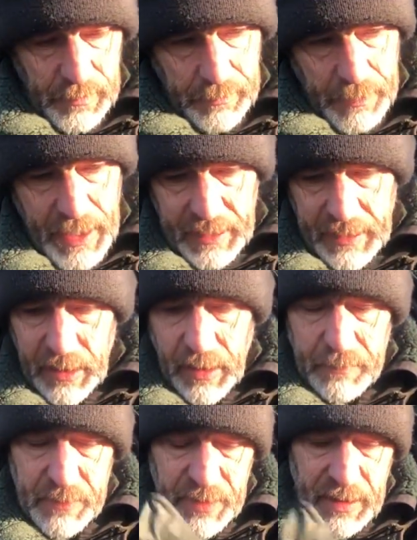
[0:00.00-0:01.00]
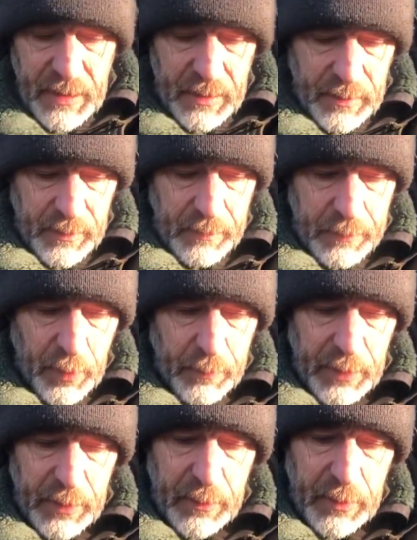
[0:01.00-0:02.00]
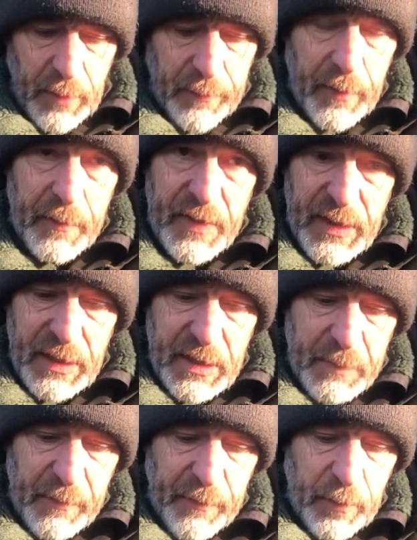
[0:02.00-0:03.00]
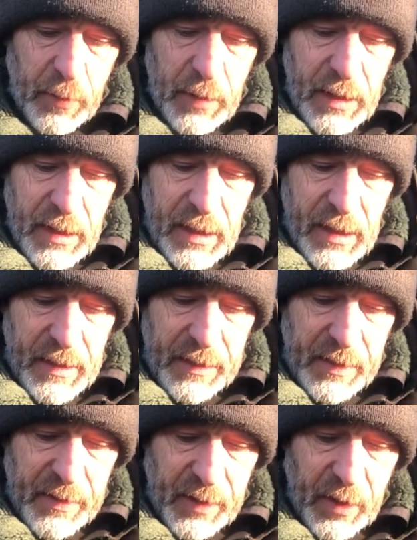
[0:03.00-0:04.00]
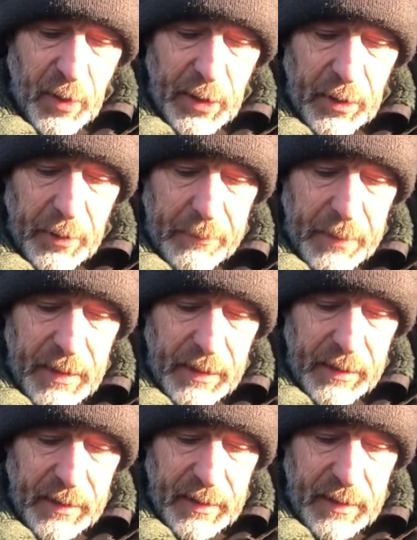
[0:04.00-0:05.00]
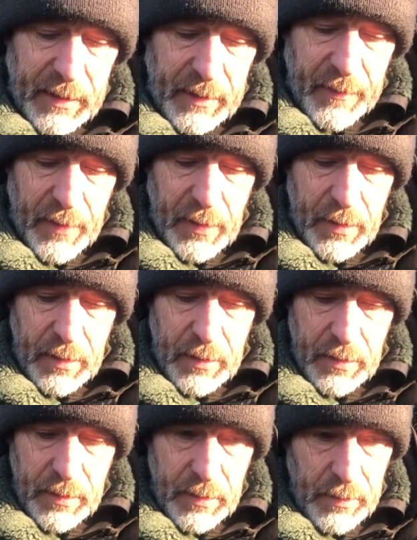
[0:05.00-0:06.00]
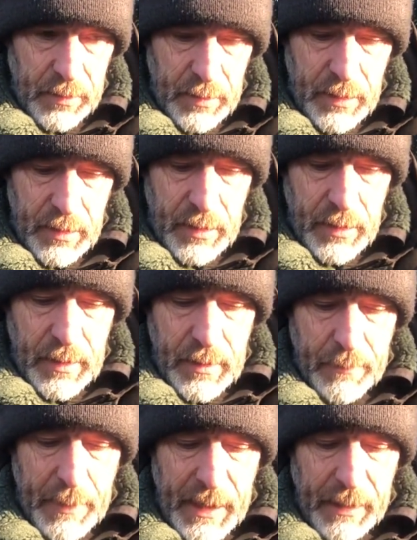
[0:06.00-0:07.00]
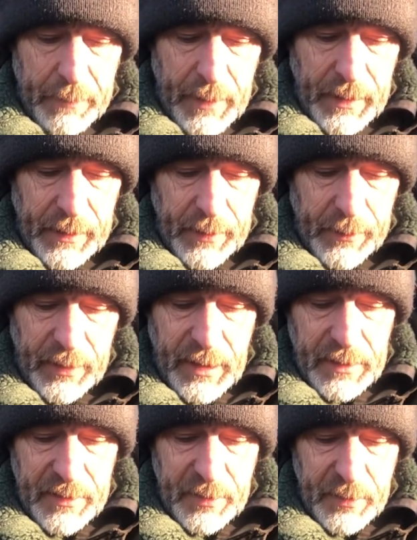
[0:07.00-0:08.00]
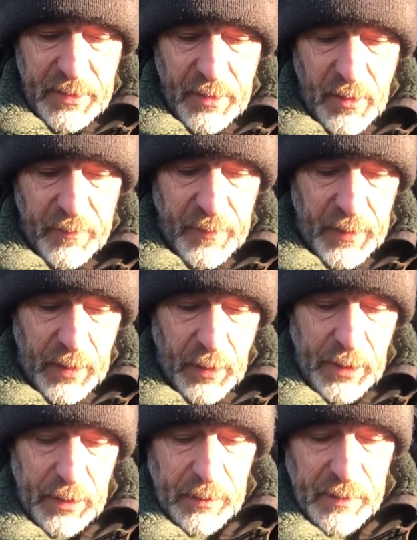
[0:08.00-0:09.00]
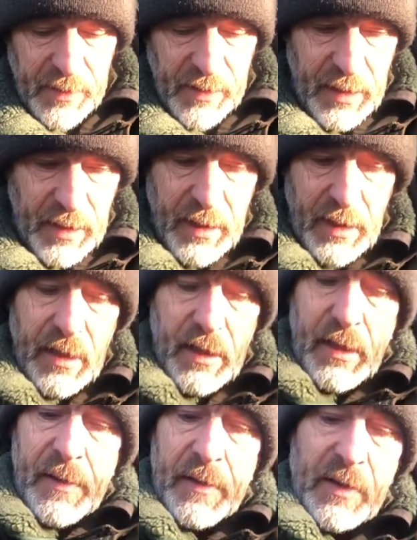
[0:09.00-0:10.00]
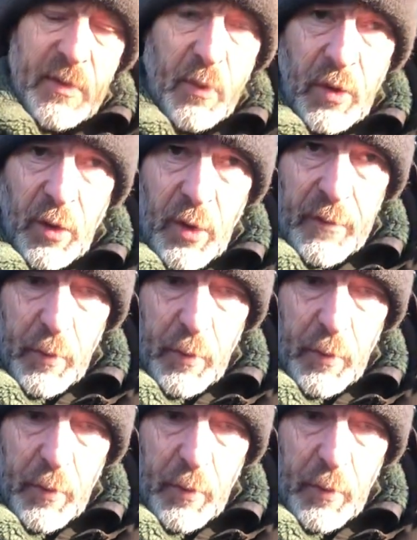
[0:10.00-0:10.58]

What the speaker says: bag that comes in, probably a lot of you have seen this before. This is the guy line bag and the peg bag. Okay, so we'll start off with the guy lines, and this is one that I've